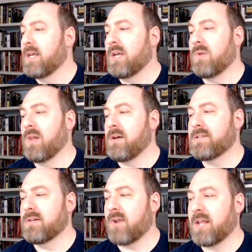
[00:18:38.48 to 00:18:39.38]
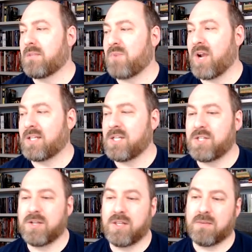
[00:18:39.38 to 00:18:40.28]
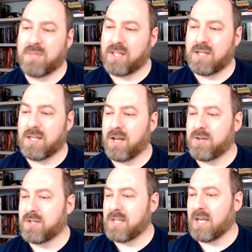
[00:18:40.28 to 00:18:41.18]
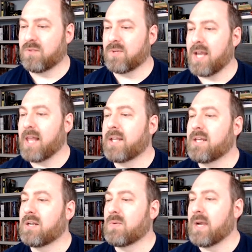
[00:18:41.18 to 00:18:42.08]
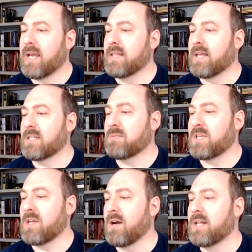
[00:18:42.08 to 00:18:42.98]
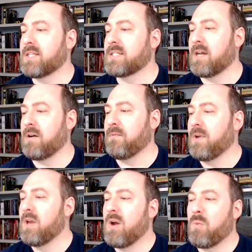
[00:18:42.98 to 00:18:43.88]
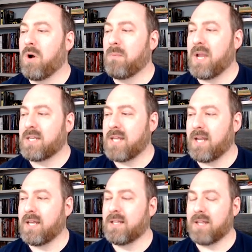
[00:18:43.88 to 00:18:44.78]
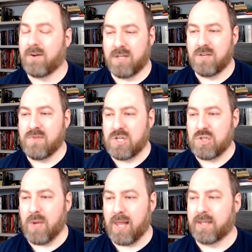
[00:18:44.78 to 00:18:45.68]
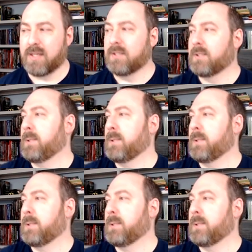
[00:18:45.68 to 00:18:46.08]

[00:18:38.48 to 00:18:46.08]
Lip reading: It will also grant the practitioner the ability to understand reality in a way that is beyond the self while maintaining their individuality.